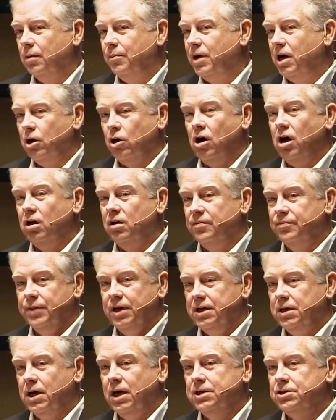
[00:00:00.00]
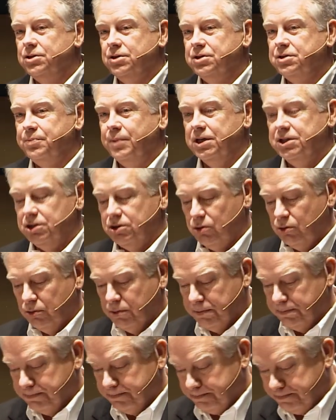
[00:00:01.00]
about all of me, not just my soul.